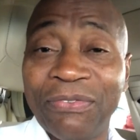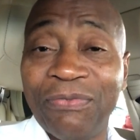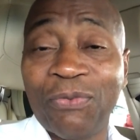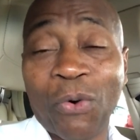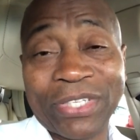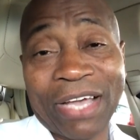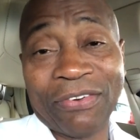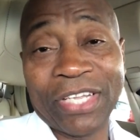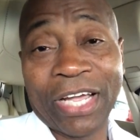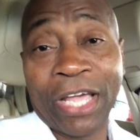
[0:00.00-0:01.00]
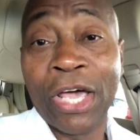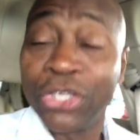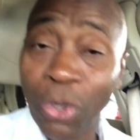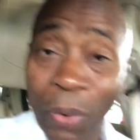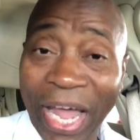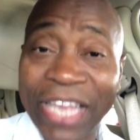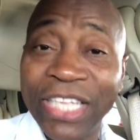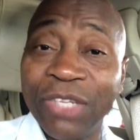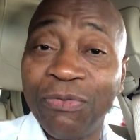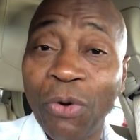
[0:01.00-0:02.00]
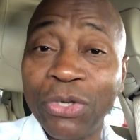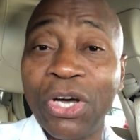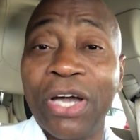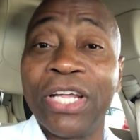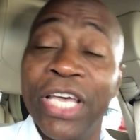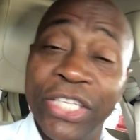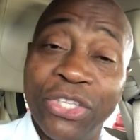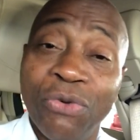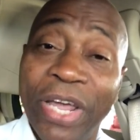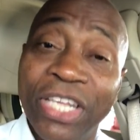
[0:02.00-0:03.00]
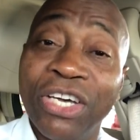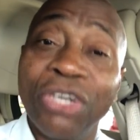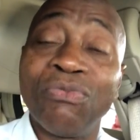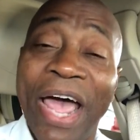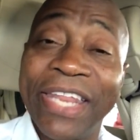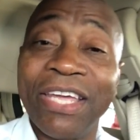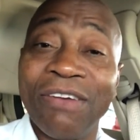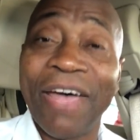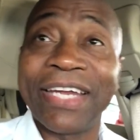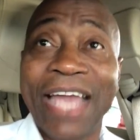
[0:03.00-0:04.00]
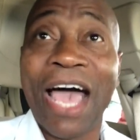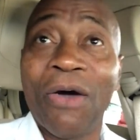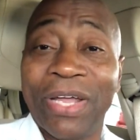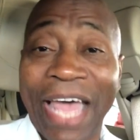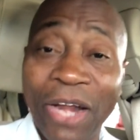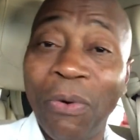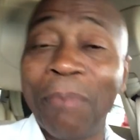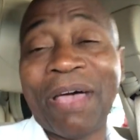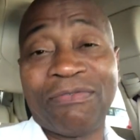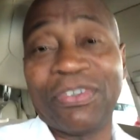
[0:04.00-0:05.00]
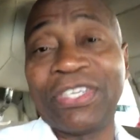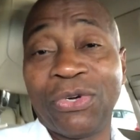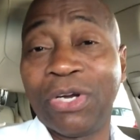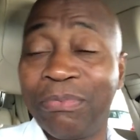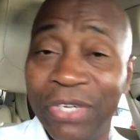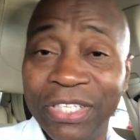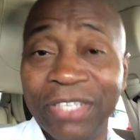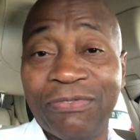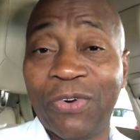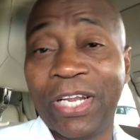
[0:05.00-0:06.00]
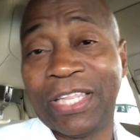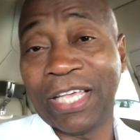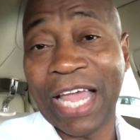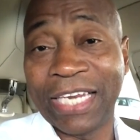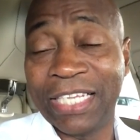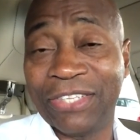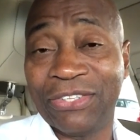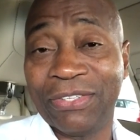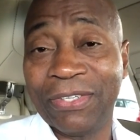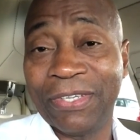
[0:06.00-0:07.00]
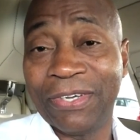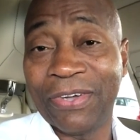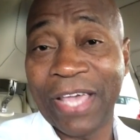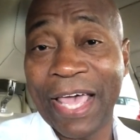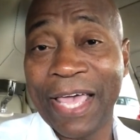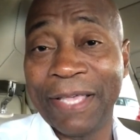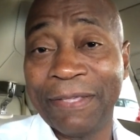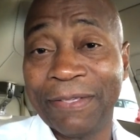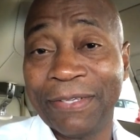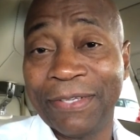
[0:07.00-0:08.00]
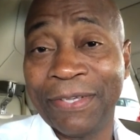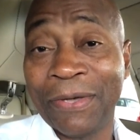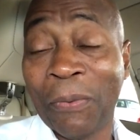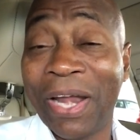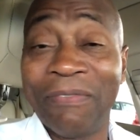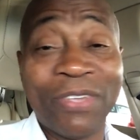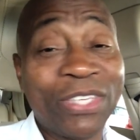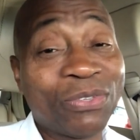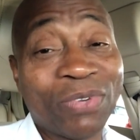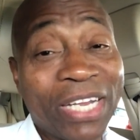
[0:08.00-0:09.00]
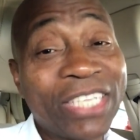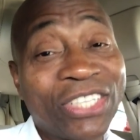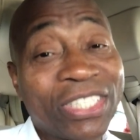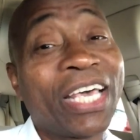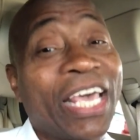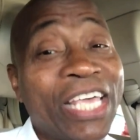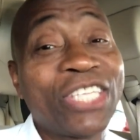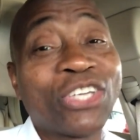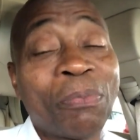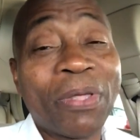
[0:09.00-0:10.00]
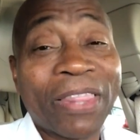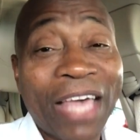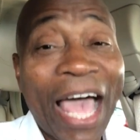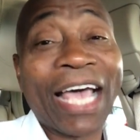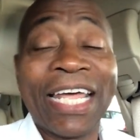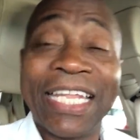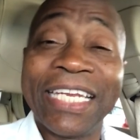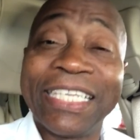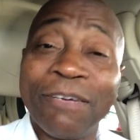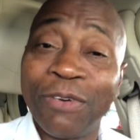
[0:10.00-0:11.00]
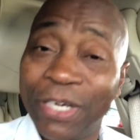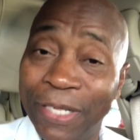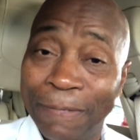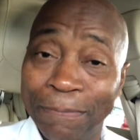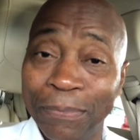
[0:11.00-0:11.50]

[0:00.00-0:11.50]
force out there. So what I need to focus on is the greater good right here, right now. And I don't want my friend to go to prison for anything like this. Okay? Well, if he's religious, he's going to be calculating differently.